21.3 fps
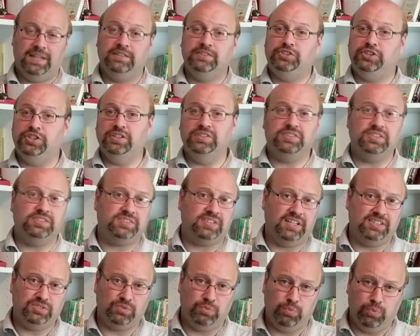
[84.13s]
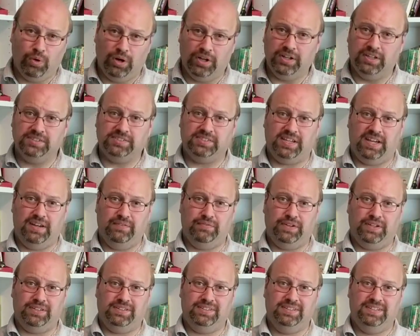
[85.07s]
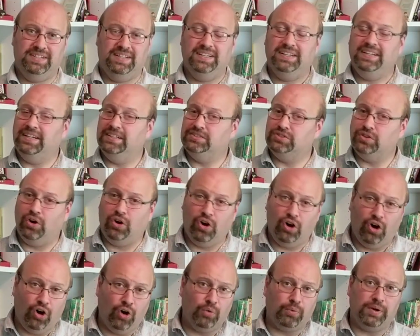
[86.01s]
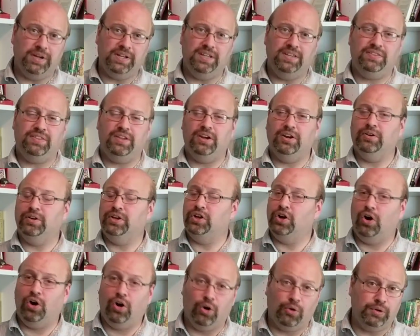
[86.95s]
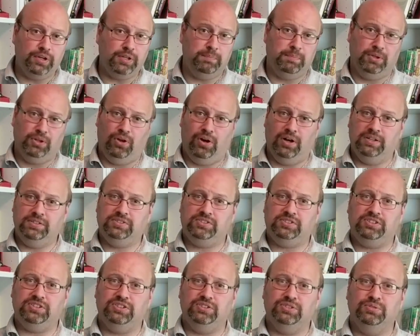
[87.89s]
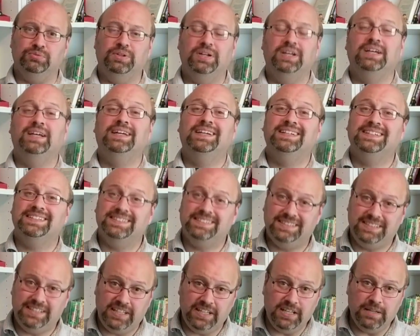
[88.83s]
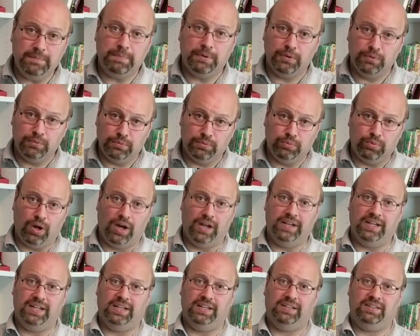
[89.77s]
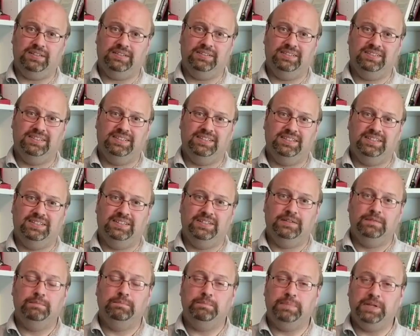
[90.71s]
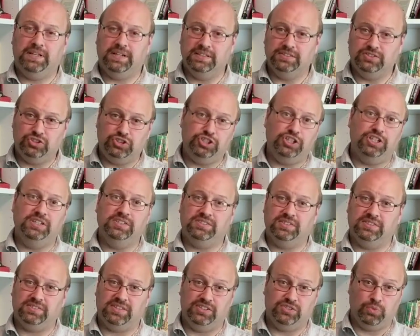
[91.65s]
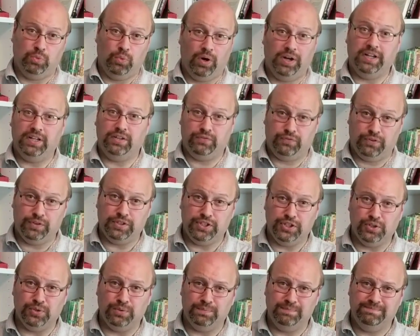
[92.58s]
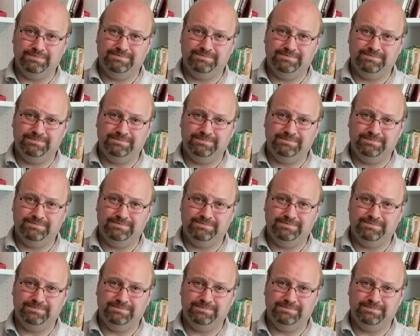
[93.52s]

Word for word: Jesus has won us heaven. It's already there. It already belongs to you. Keep running, because Jesus has won it for you.